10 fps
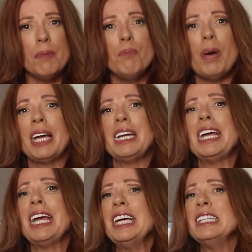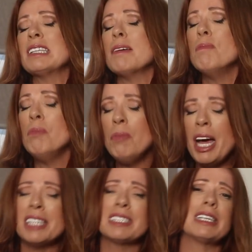Money is a
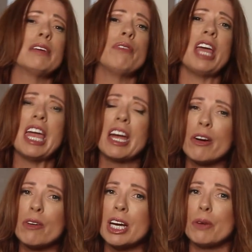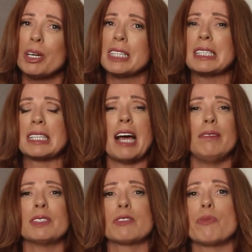massive area where this
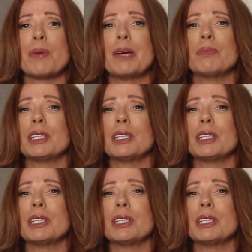happens for people,